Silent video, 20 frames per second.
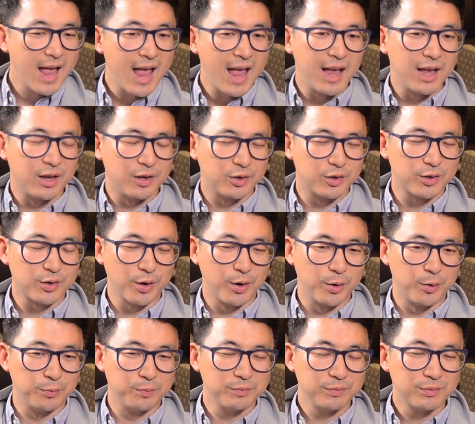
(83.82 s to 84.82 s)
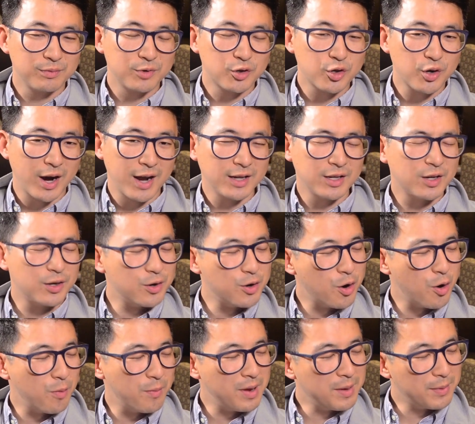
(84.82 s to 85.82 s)
And so trying to
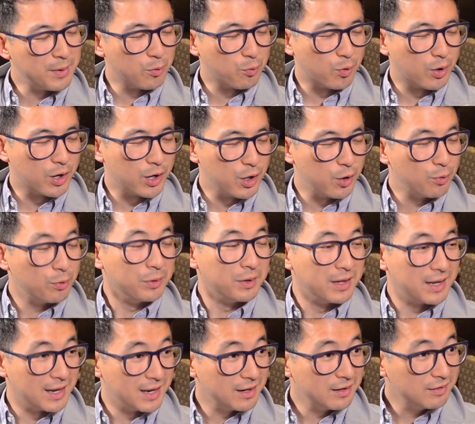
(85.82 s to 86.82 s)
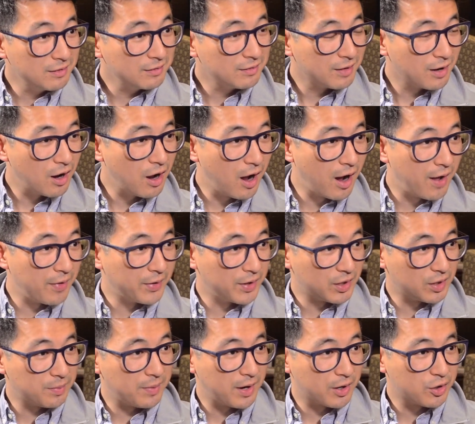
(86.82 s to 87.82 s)
know maybe where you lean on the
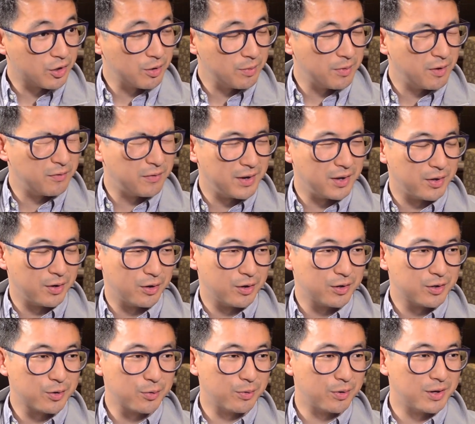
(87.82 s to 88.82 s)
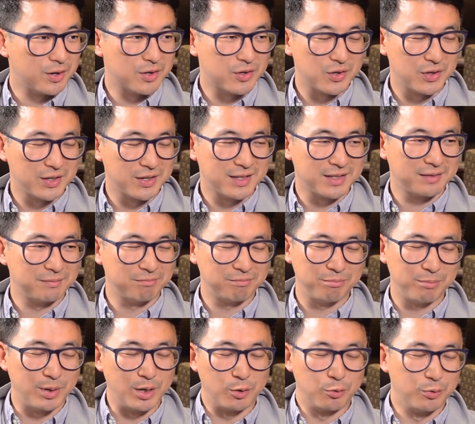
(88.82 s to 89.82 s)
spectrum of either towards just
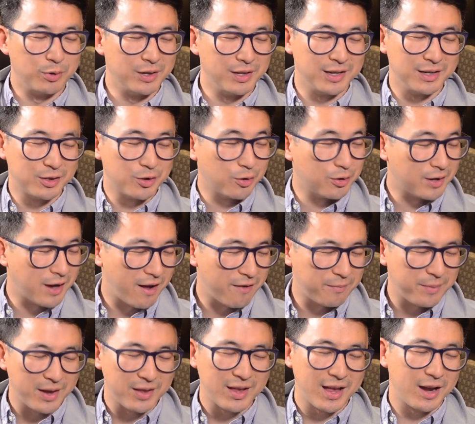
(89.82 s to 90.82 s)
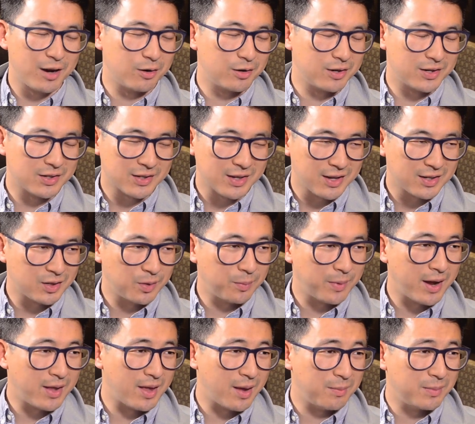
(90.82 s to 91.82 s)
being really turned off by that or disgusted
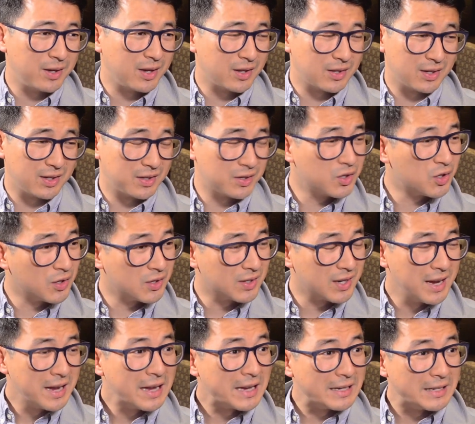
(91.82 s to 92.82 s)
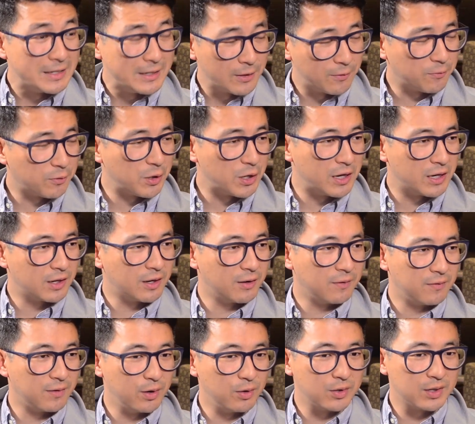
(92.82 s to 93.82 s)
by that because it's just different and
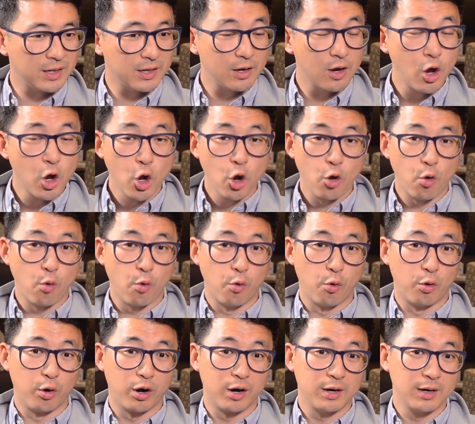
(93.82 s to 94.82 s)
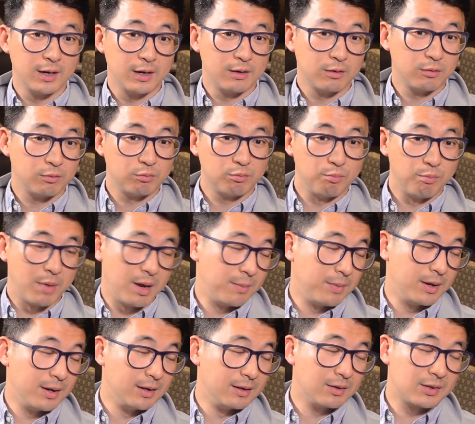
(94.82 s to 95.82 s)
confusing, or
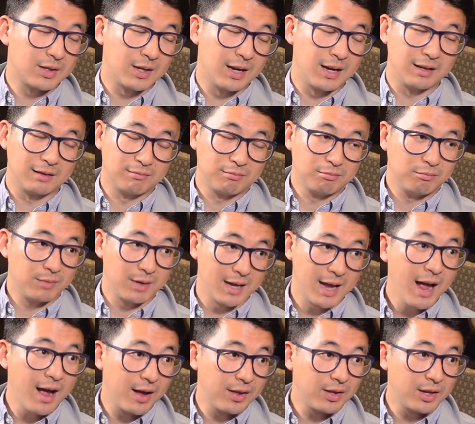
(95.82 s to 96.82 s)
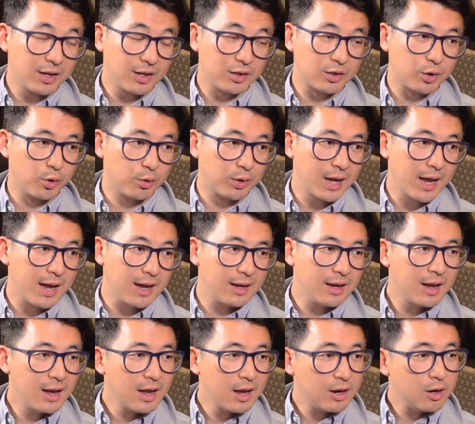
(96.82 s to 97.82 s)
maybe saying, yeah, I think it's okay.
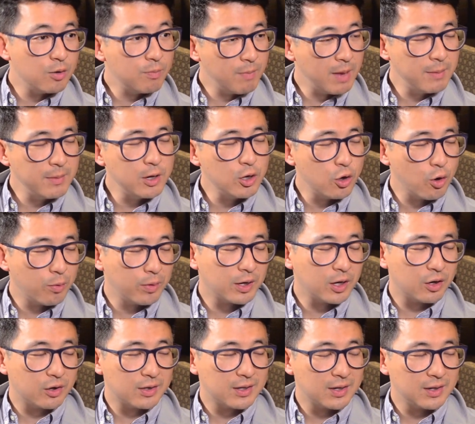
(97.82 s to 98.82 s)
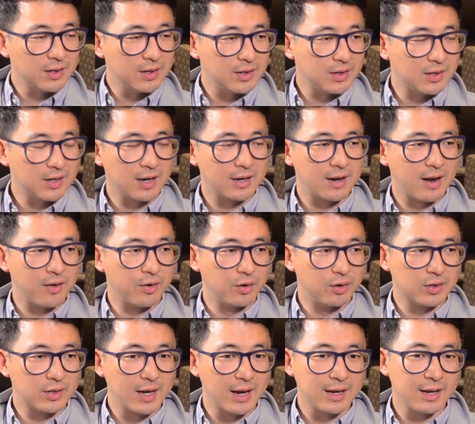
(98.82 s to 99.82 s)
Maybe knowing your tendency on either
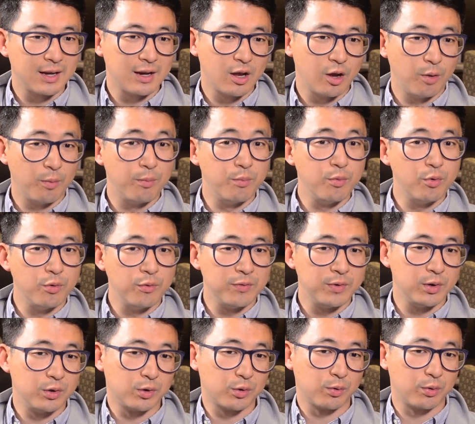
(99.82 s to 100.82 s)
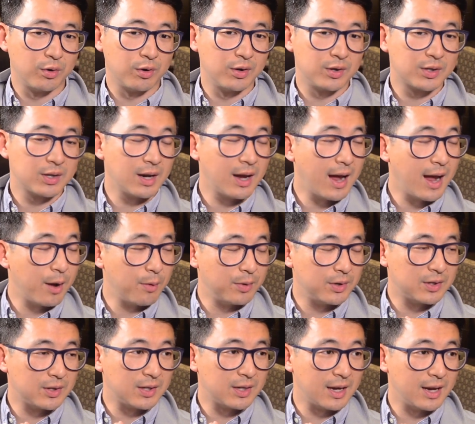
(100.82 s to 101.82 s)
side can help move you towards, I would
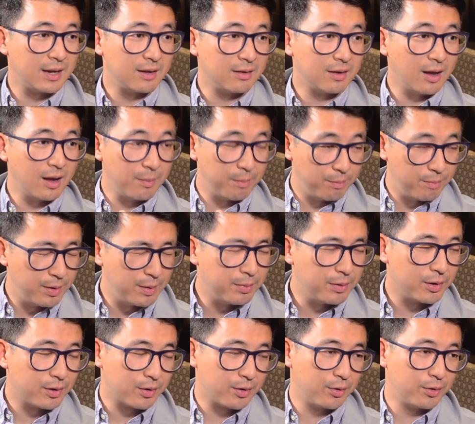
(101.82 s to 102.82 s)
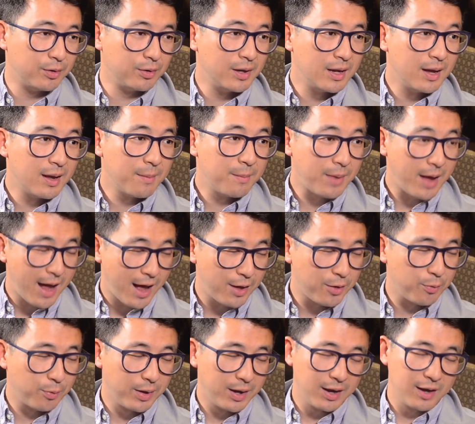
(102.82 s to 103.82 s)
say, a biblical
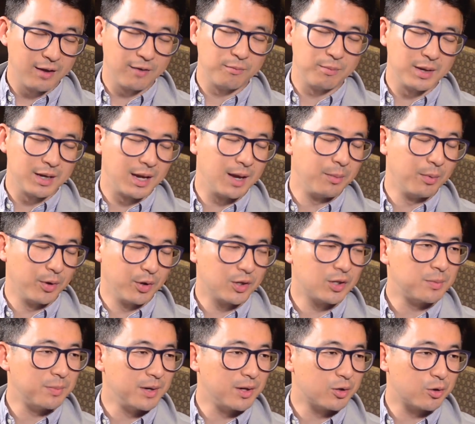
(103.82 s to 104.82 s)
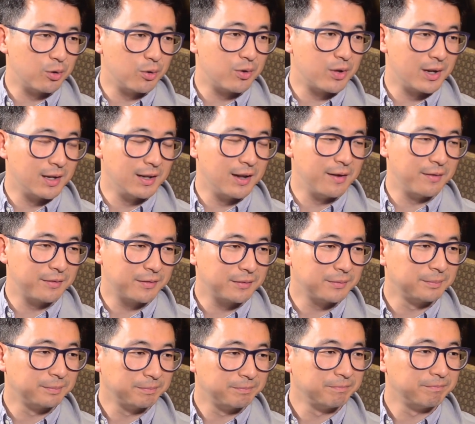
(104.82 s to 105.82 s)
pathway of being able to speak truth and love.
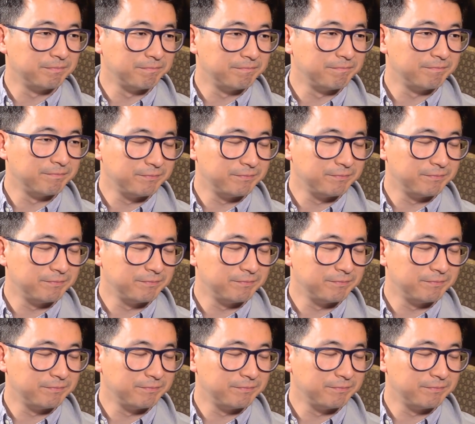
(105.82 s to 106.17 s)
Right.